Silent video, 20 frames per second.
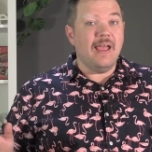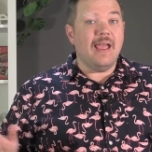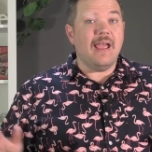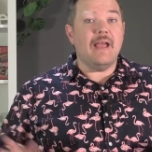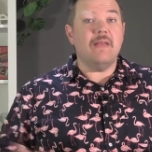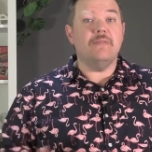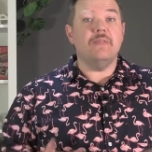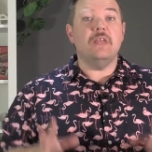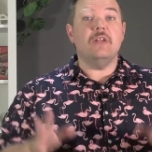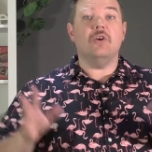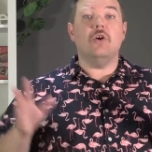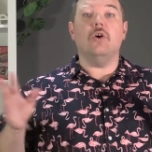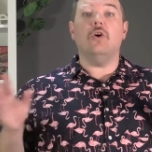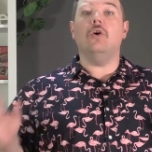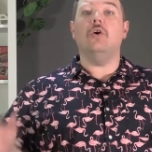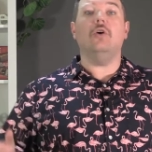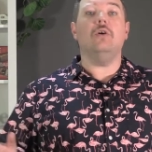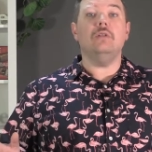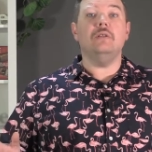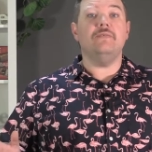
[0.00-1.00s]
And then
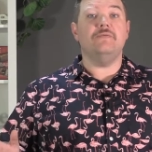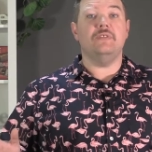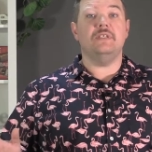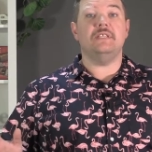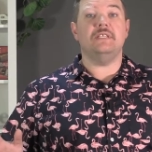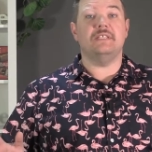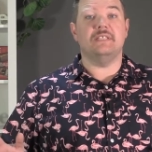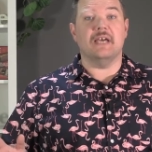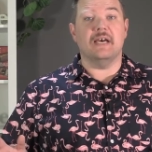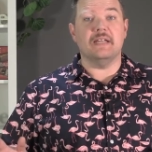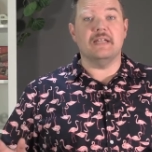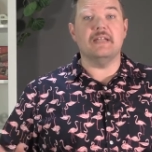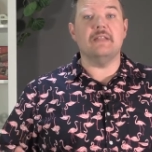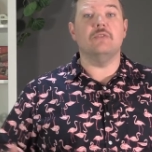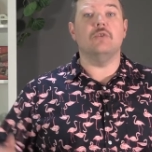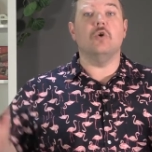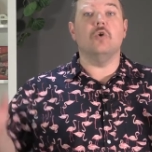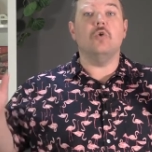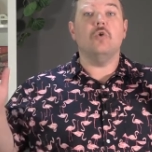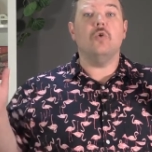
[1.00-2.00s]
all of the sudden,
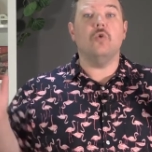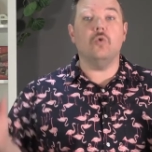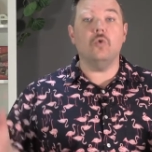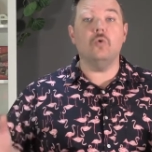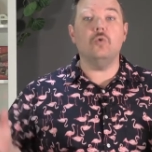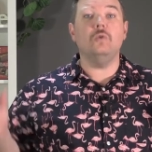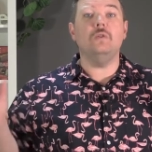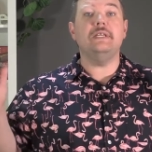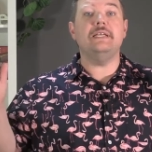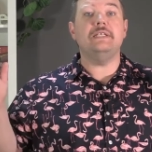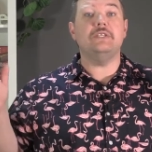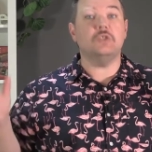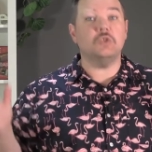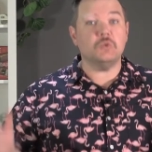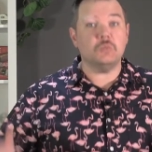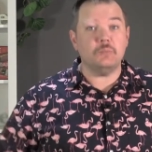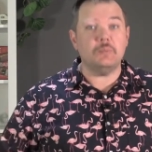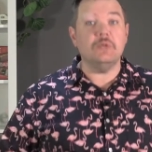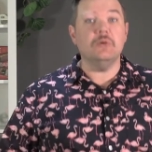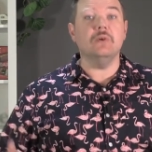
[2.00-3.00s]
the Holy
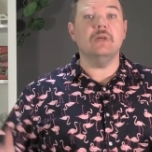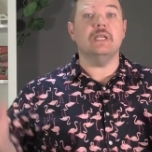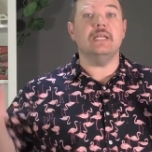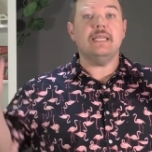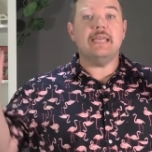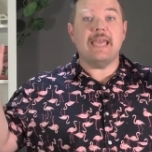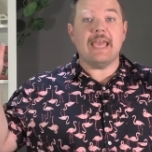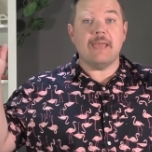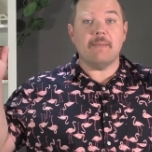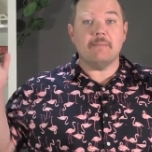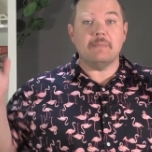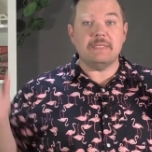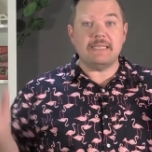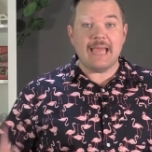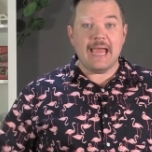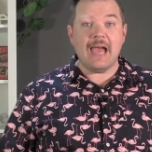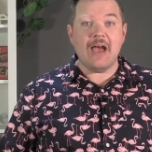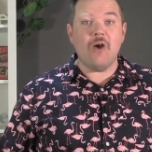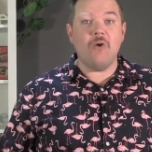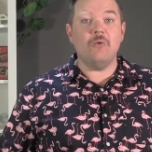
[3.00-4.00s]
Spirit came
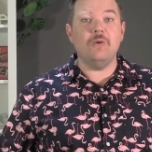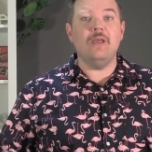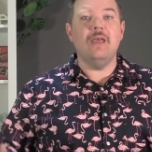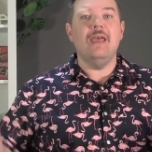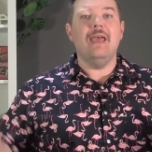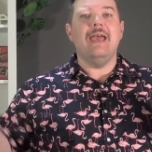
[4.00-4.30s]
down